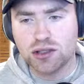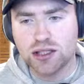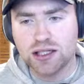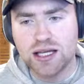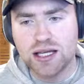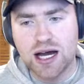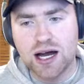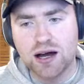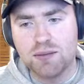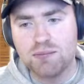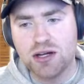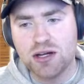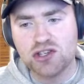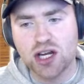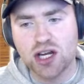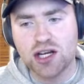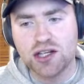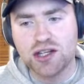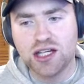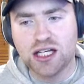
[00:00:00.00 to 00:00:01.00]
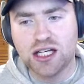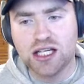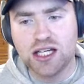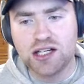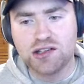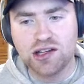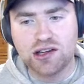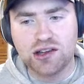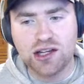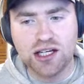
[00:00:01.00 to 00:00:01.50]
No, Mitch, I don't think it
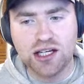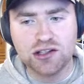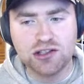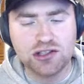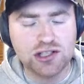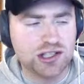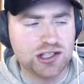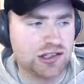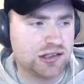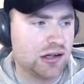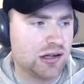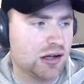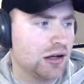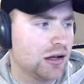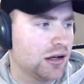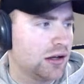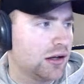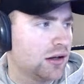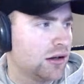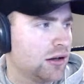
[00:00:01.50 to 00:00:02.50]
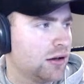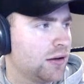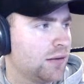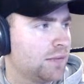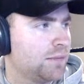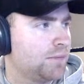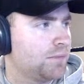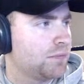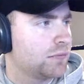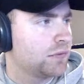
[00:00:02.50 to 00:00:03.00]
is. I think it's just
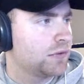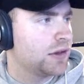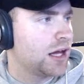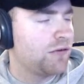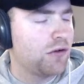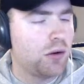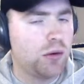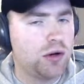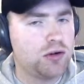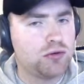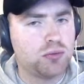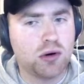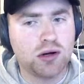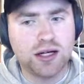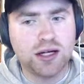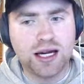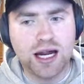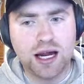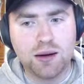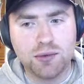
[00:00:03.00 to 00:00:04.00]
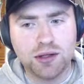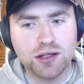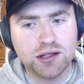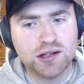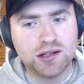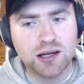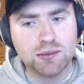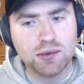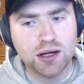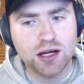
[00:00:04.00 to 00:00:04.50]
they've always wanted Cam in the
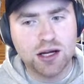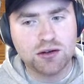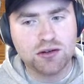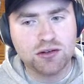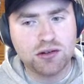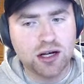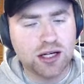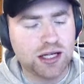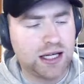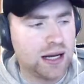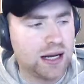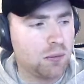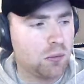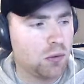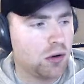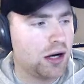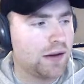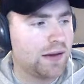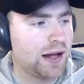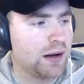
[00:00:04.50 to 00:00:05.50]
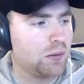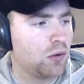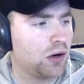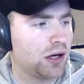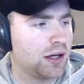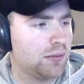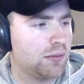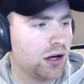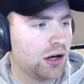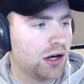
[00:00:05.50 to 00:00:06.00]
team. I don't get why they want
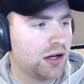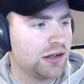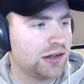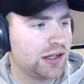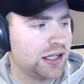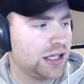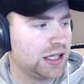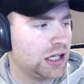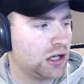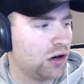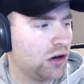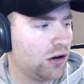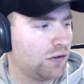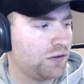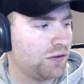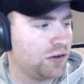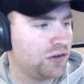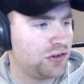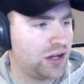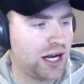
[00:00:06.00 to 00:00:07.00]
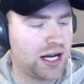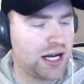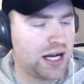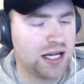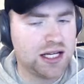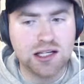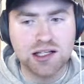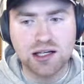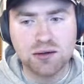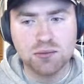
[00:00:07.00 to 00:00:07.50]
him. I don't think he offers
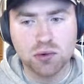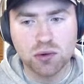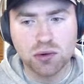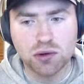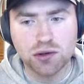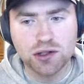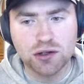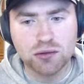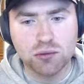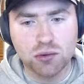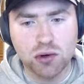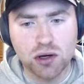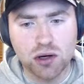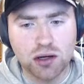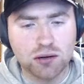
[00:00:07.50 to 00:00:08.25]
anything more than what